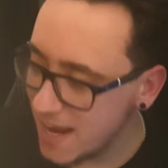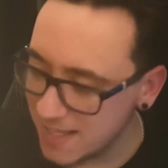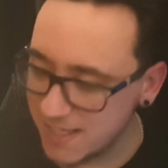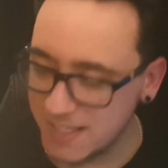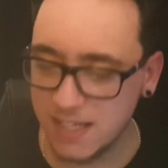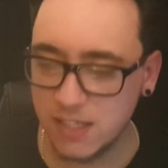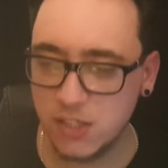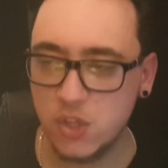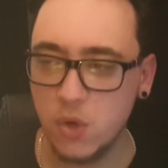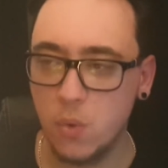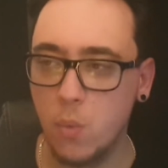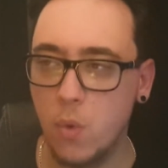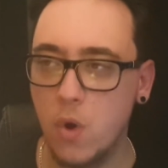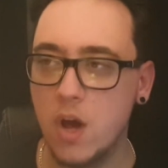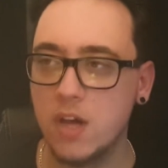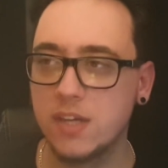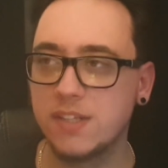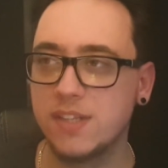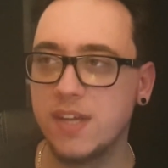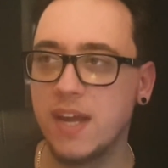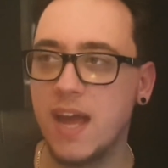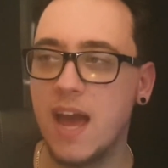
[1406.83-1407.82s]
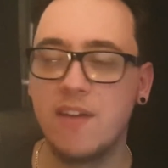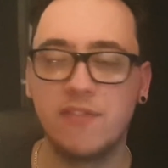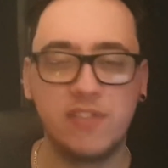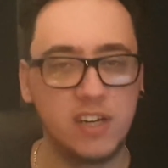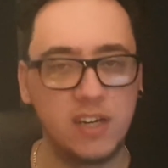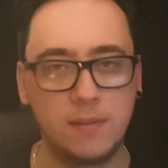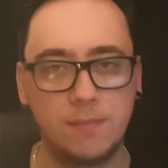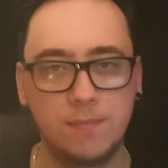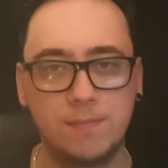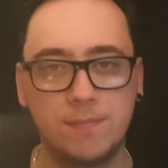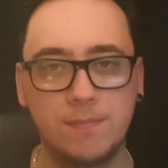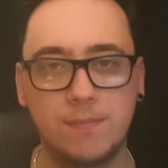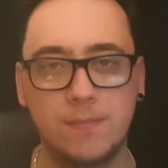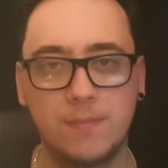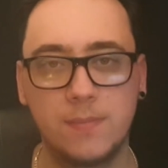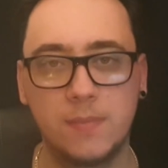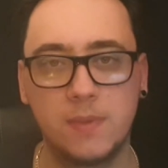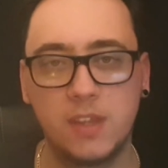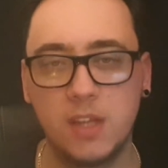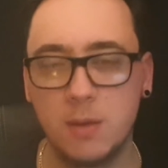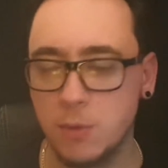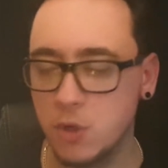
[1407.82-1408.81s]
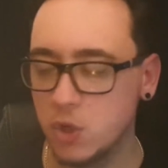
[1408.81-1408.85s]
It is the worst thing ever.
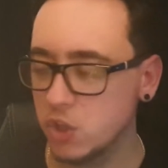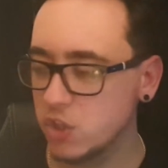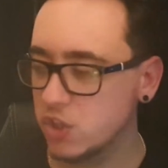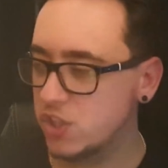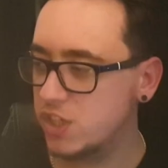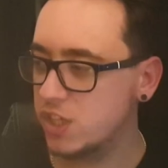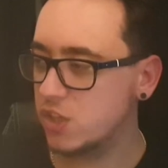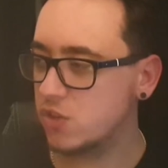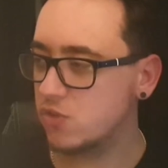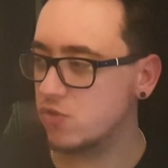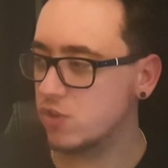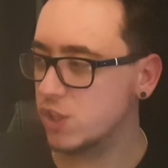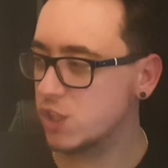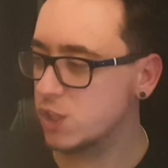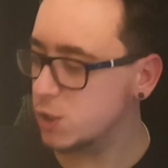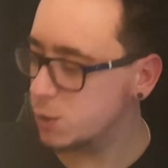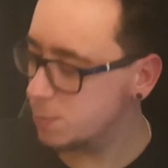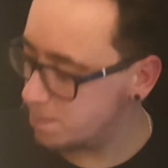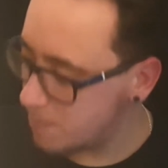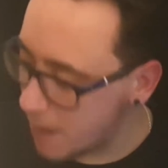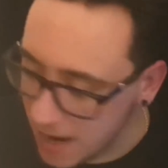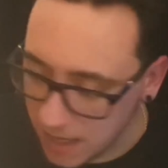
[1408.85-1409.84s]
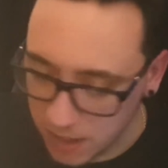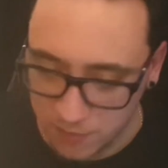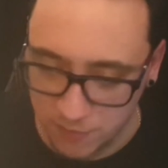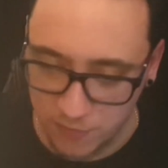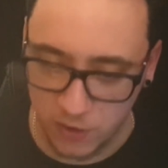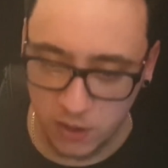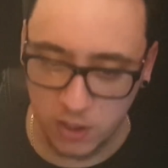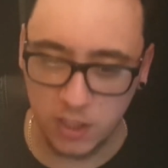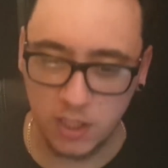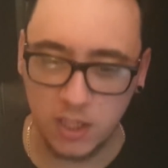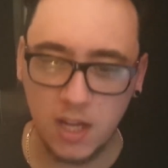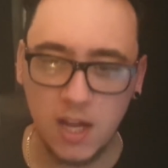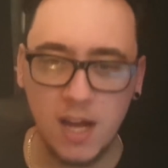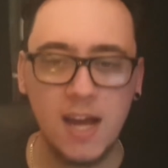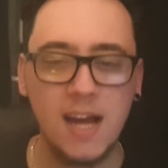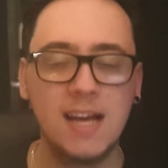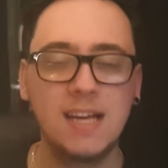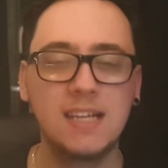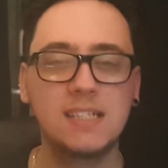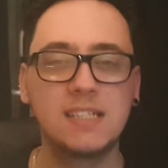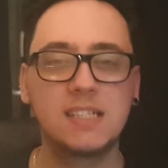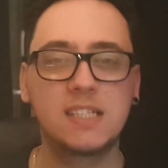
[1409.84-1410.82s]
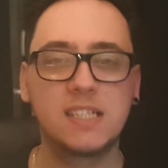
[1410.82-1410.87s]
The most disrespectful,
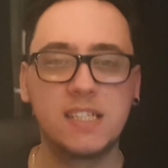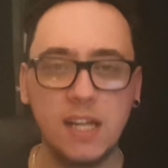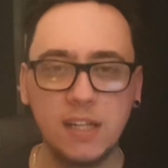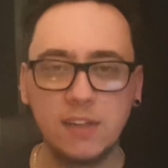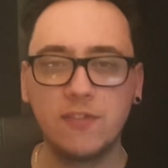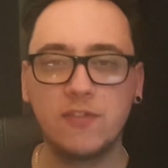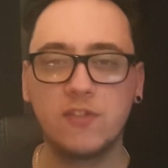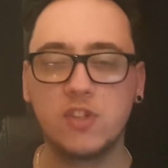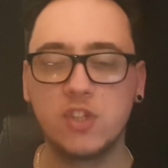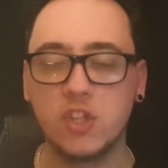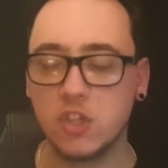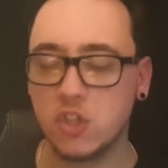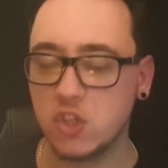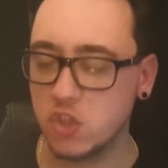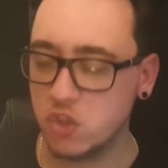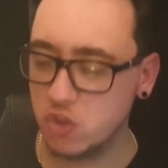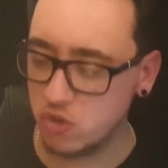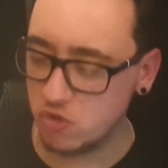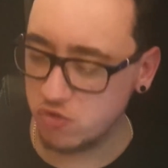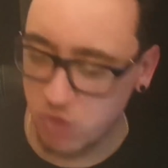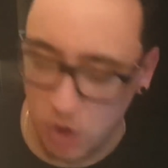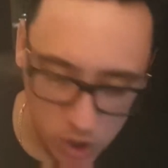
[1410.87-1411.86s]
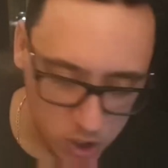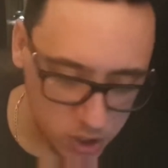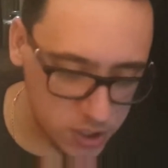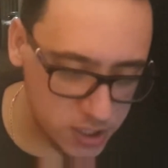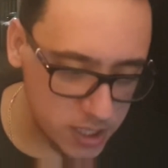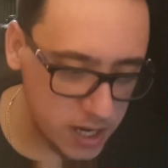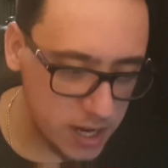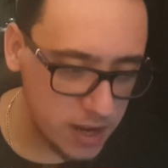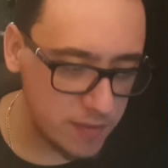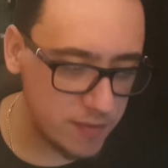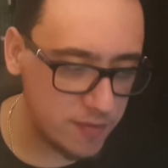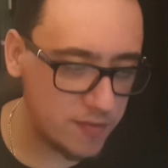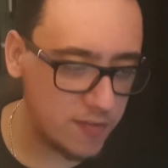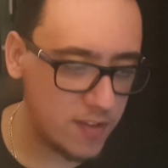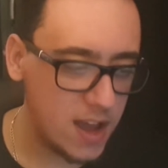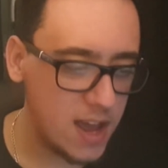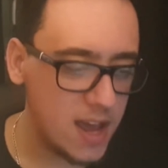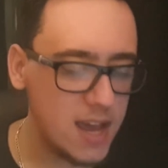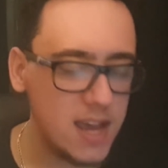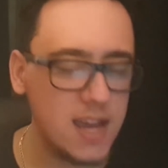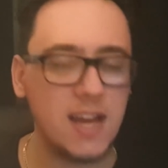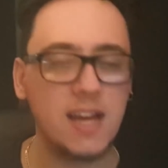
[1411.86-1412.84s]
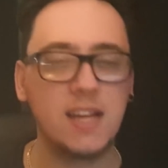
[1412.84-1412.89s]
self-destructive,
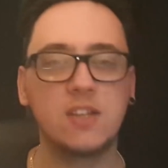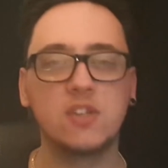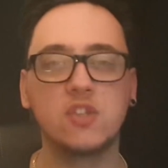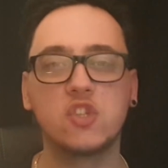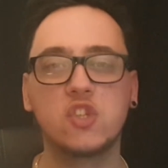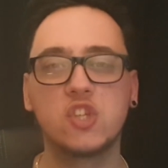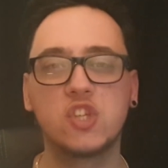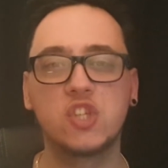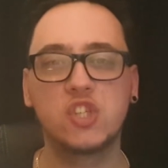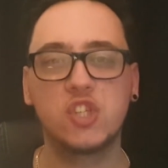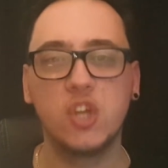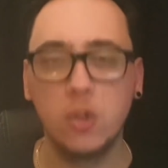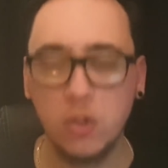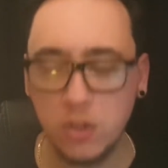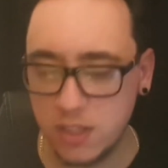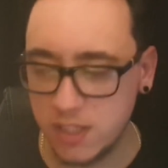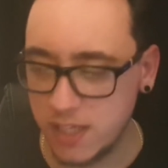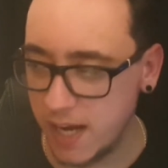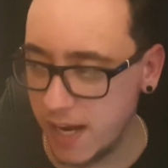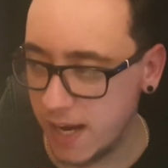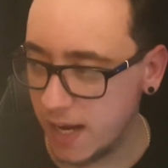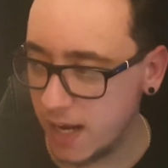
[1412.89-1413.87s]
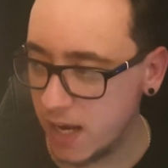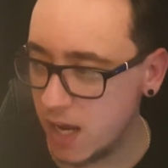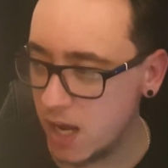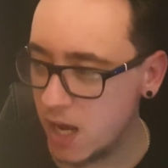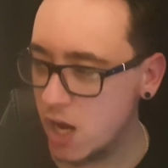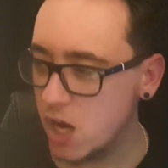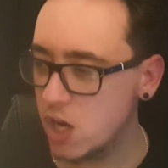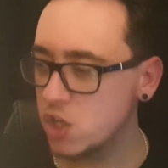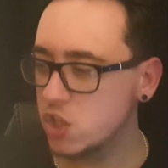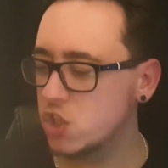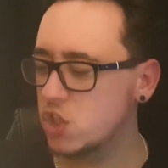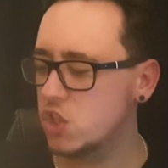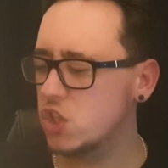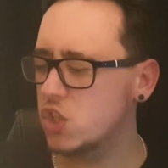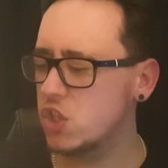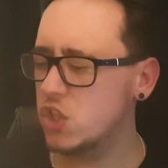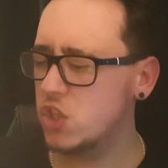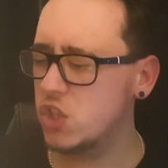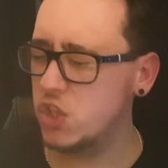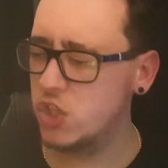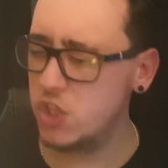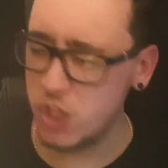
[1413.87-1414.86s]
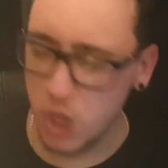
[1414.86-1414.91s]
insulting,
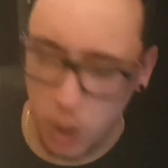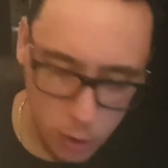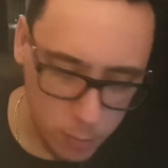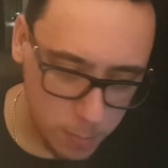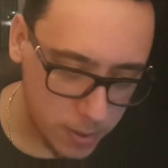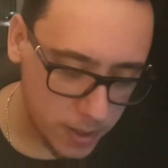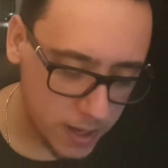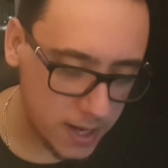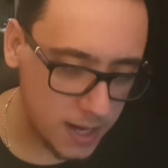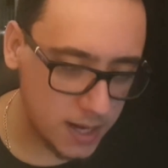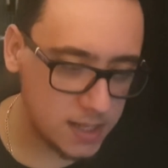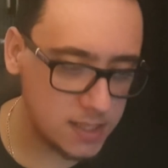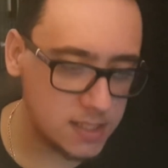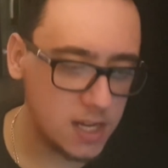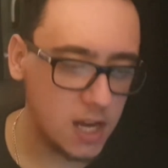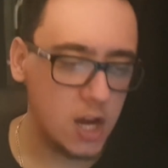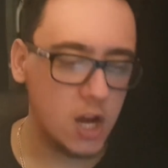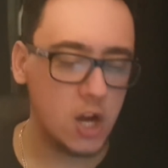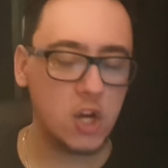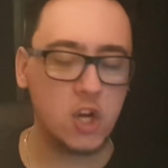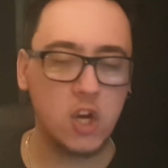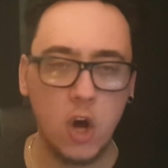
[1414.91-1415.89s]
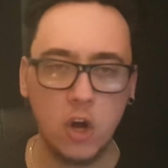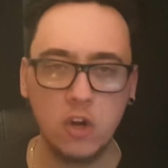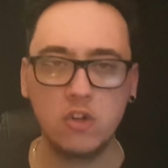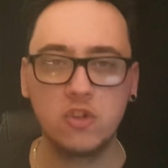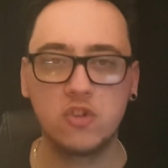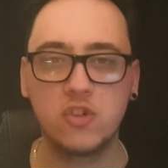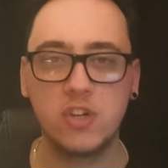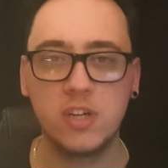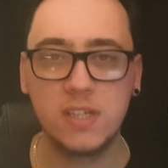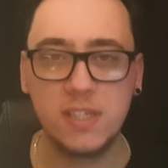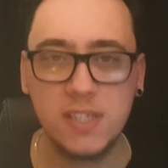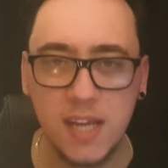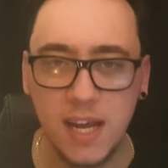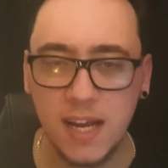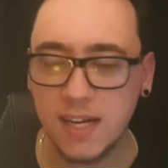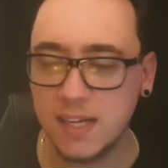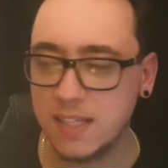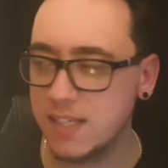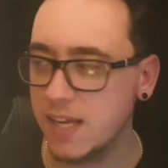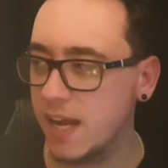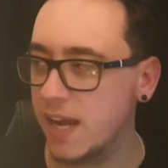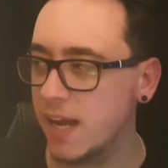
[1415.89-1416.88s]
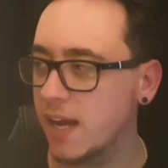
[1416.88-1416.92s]
stupid,
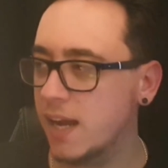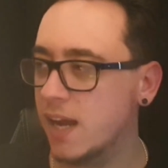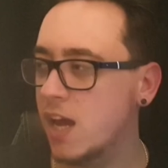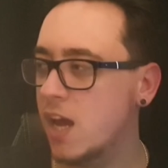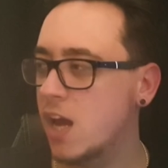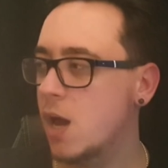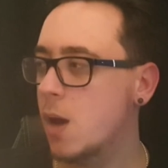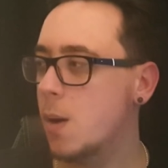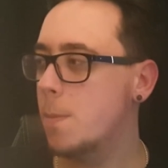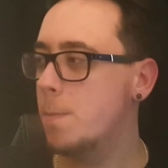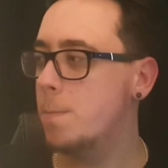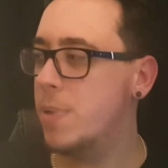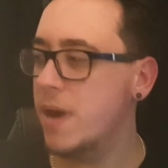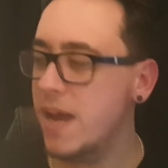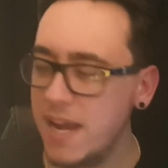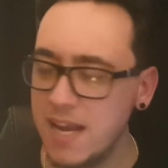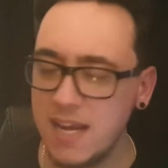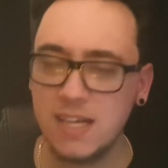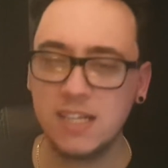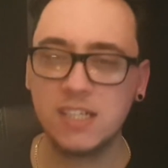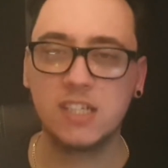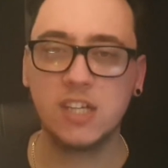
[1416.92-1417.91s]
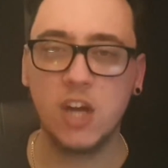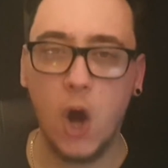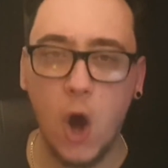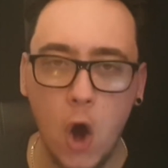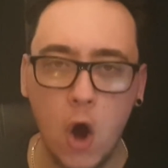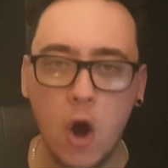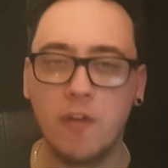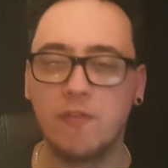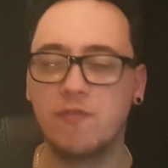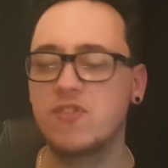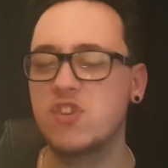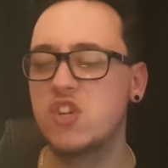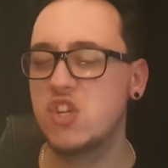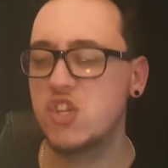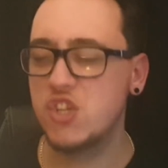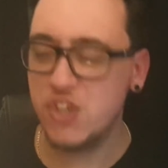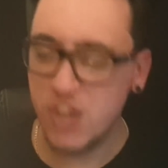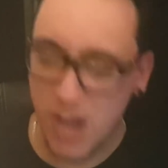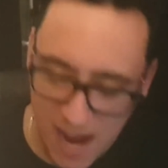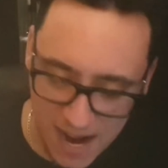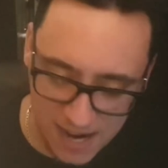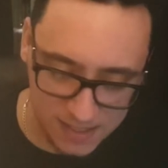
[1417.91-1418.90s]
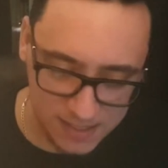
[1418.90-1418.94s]
contradicting piece of shit
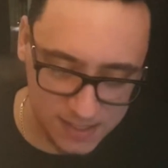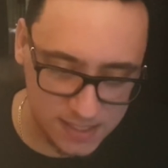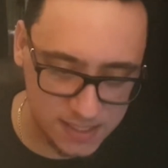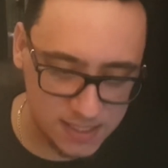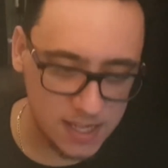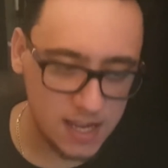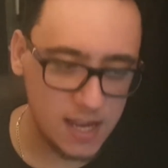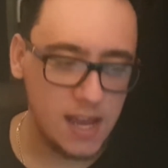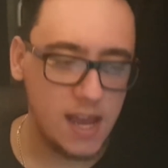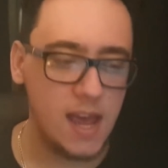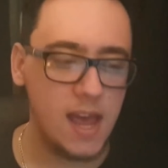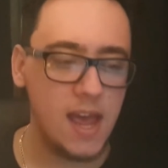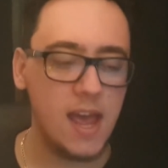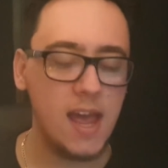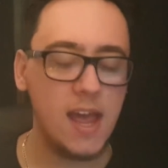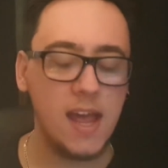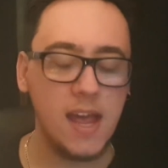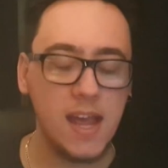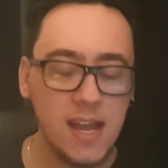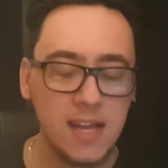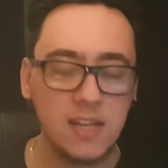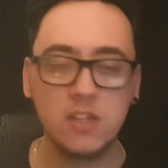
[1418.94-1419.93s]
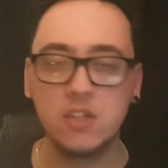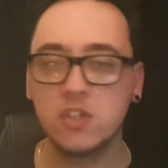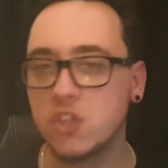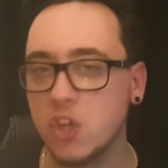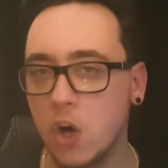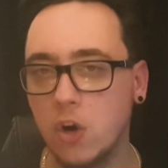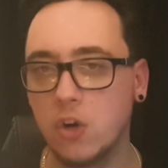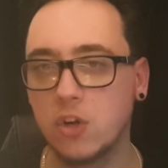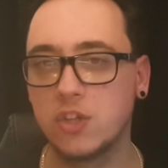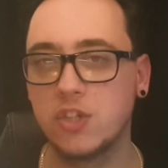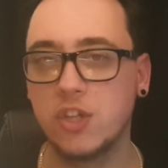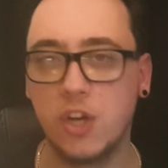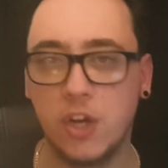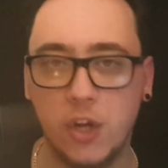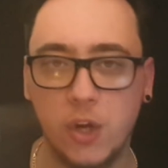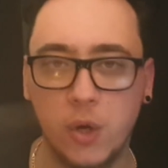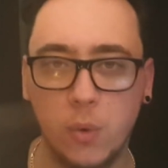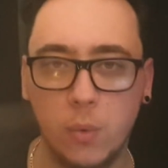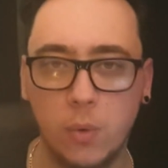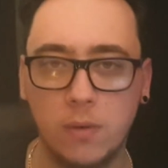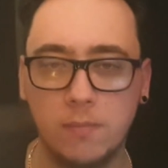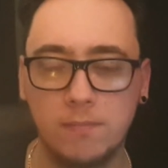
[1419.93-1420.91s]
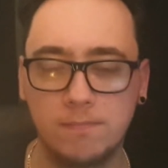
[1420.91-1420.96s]
in Doctor
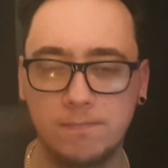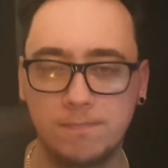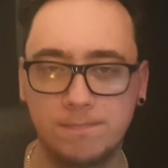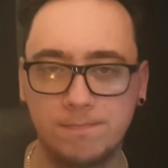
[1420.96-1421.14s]
Who.